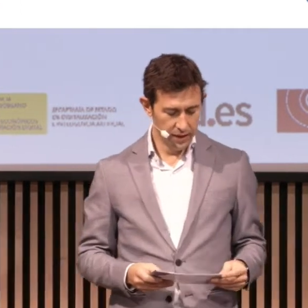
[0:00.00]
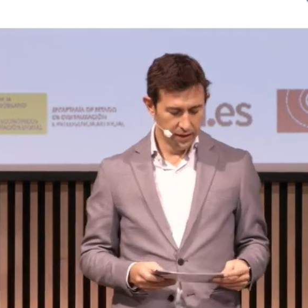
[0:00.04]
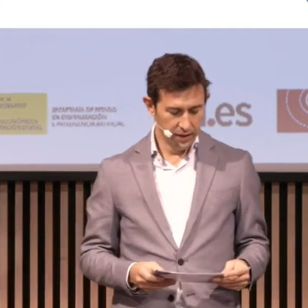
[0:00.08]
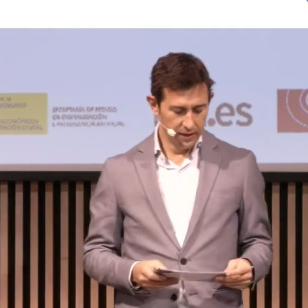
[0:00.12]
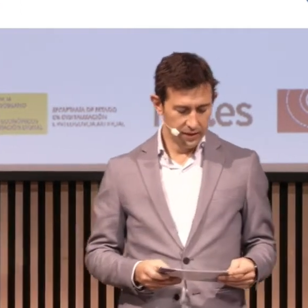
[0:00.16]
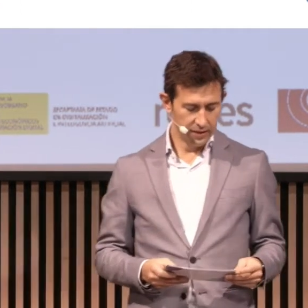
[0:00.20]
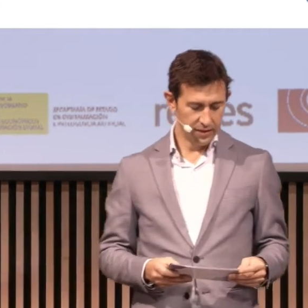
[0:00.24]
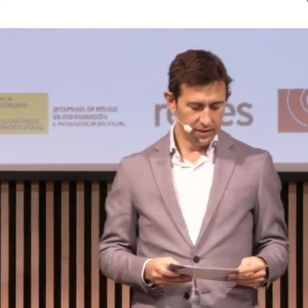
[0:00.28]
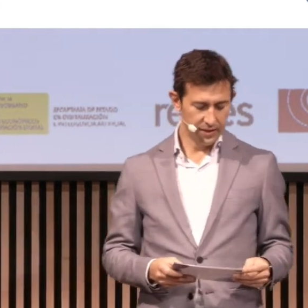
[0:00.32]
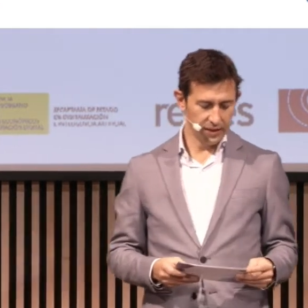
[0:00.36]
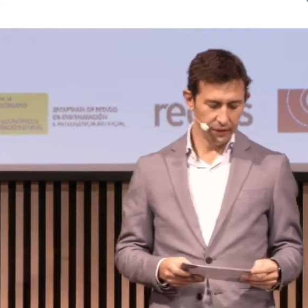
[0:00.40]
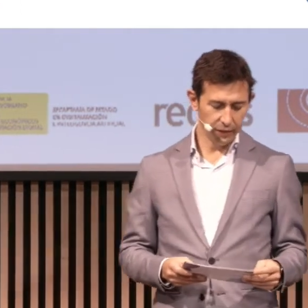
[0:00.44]

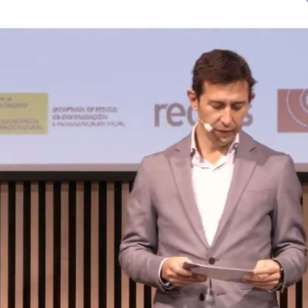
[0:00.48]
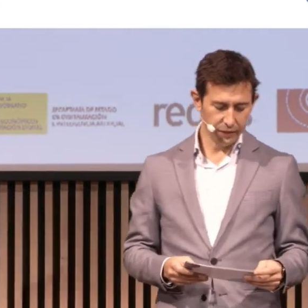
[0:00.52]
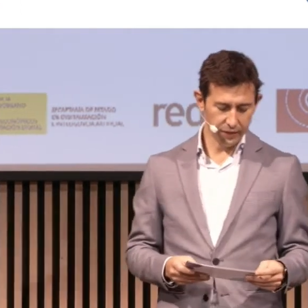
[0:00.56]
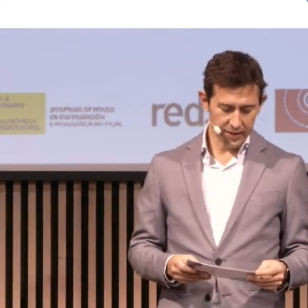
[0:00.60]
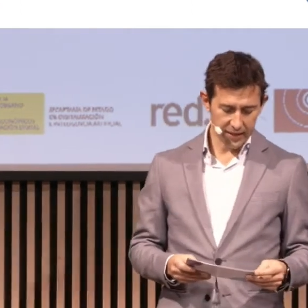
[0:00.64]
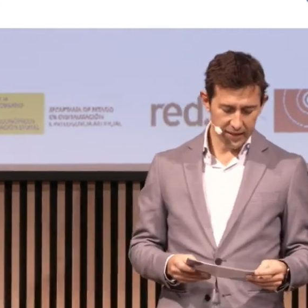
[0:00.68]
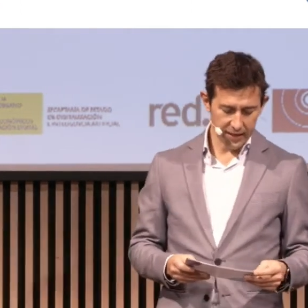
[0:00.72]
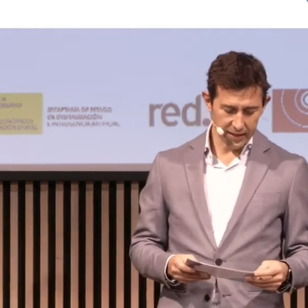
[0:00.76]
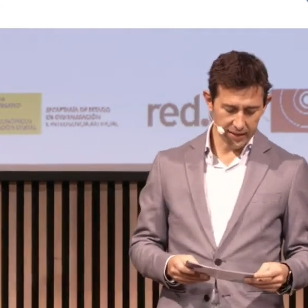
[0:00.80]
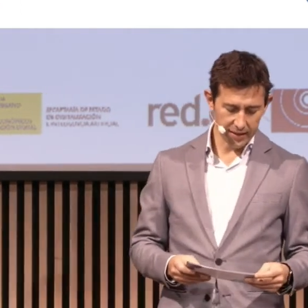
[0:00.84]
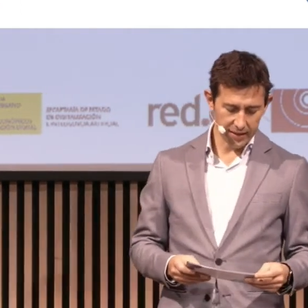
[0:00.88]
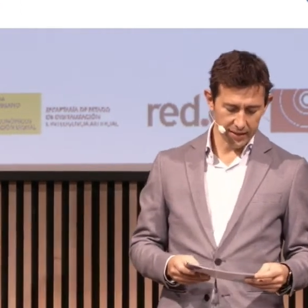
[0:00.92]
Chief
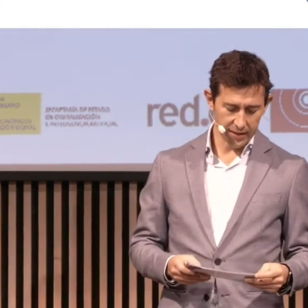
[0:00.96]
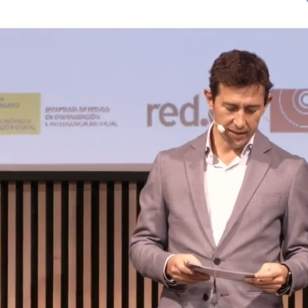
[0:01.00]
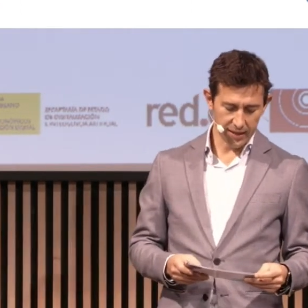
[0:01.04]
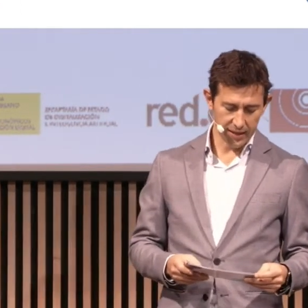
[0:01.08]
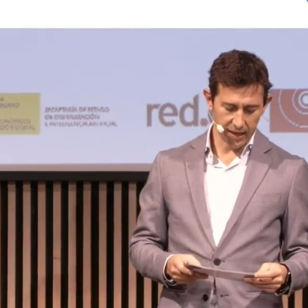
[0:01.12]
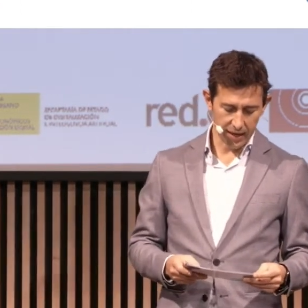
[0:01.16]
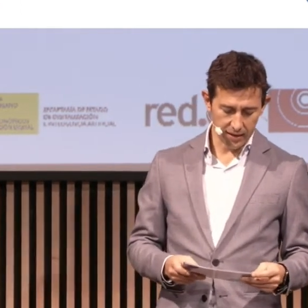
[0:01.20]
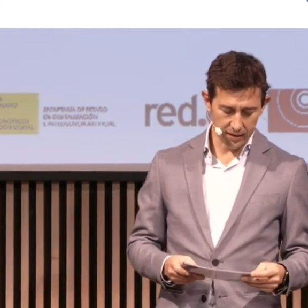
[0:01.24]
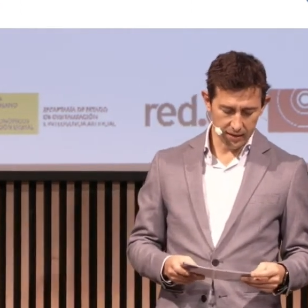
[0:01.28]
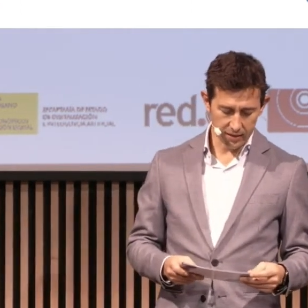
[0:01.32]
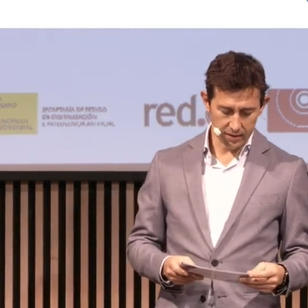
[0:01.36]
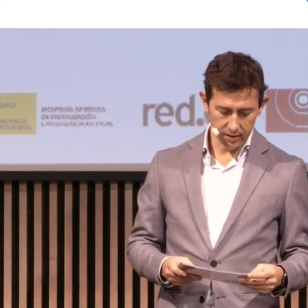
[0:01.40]
Data
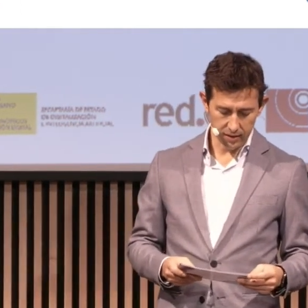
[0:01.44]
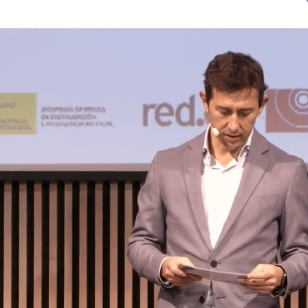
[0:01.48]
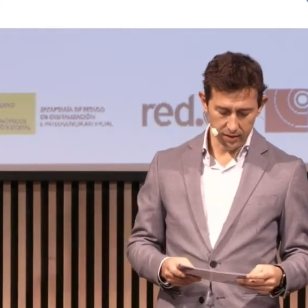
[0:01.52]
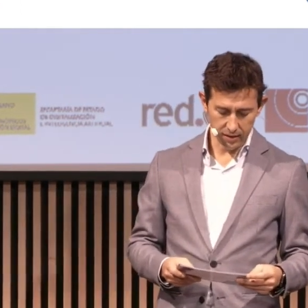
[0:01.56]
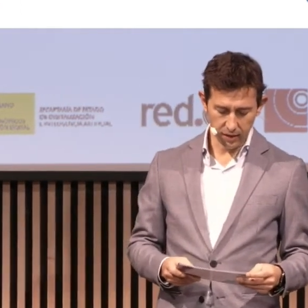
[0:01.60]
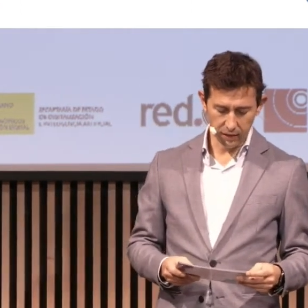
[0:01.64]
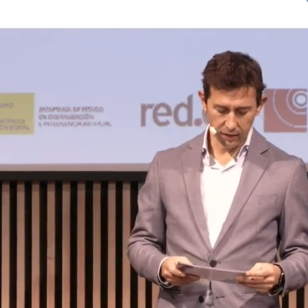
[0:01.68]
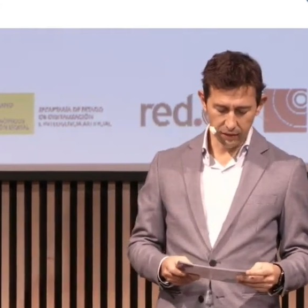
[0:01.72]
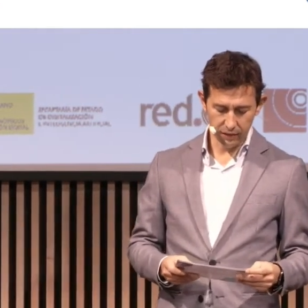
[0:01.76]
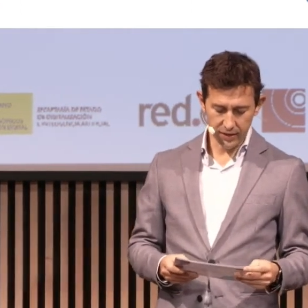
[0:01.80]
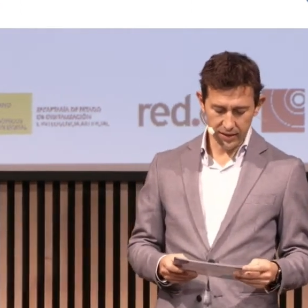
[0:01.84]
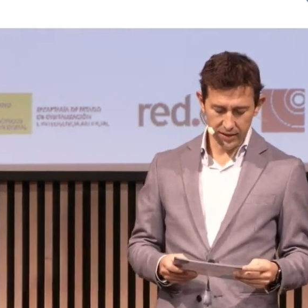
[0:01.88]
Scientist
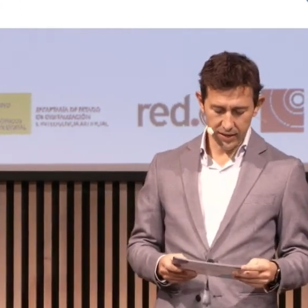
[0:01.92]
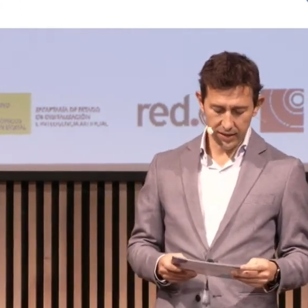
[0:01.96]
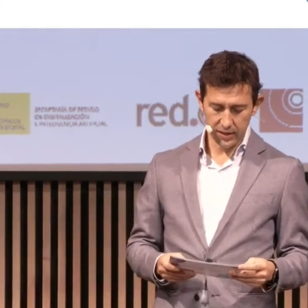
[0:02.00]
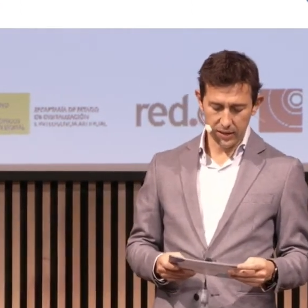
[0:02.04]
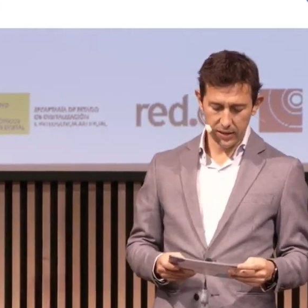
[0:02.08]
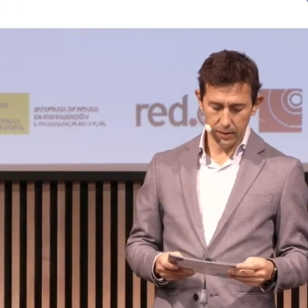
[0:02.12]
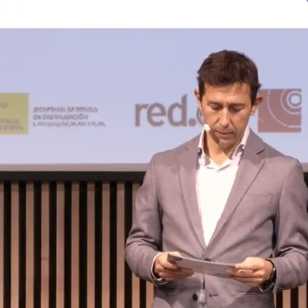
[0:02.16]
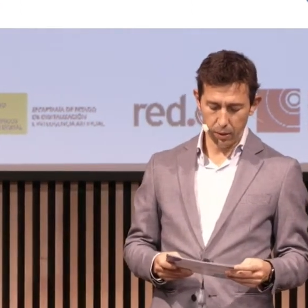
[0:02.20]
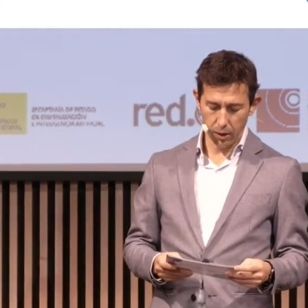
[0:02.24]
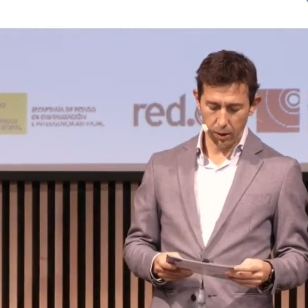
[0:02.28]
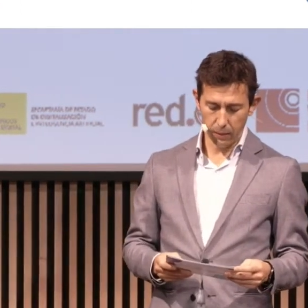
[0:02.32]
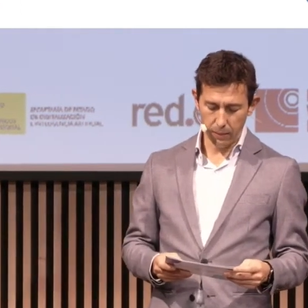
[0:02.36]
of Data
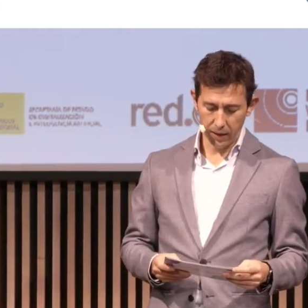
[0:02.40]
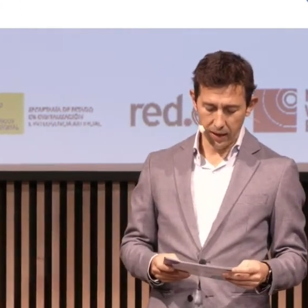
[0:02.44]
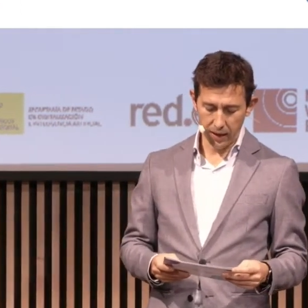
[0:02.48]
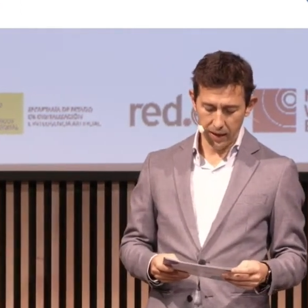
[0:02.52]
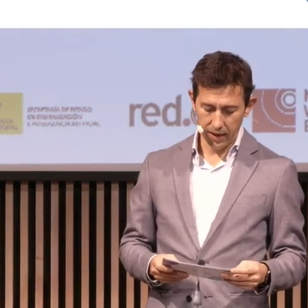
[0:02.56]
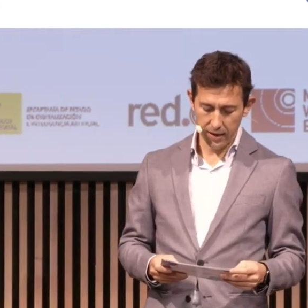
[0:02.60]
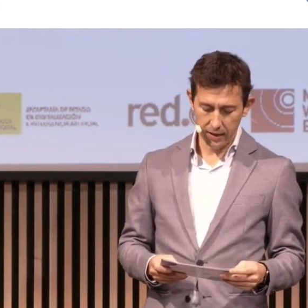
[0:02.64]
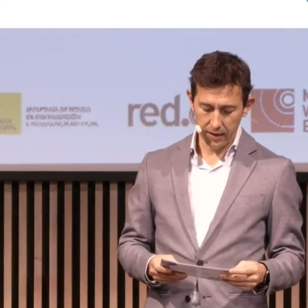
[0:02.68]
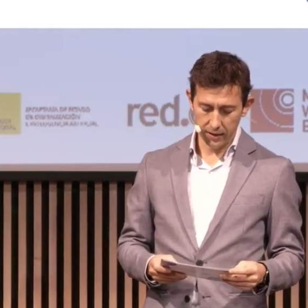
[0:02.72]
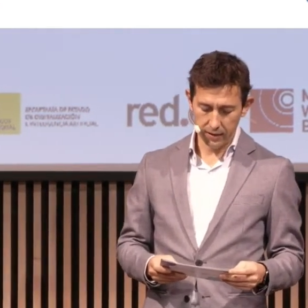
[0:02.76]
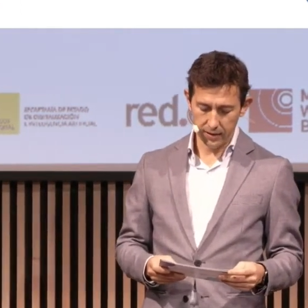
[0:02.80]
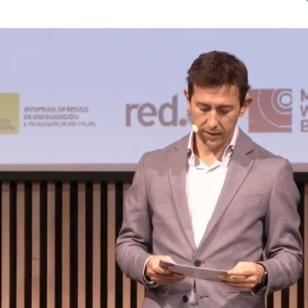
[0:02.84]
Pop
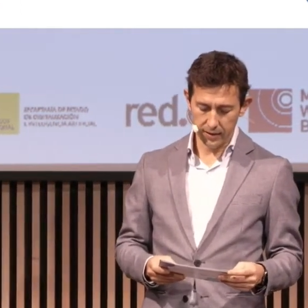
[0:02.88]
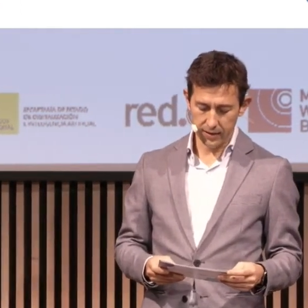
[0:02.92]
Alliance,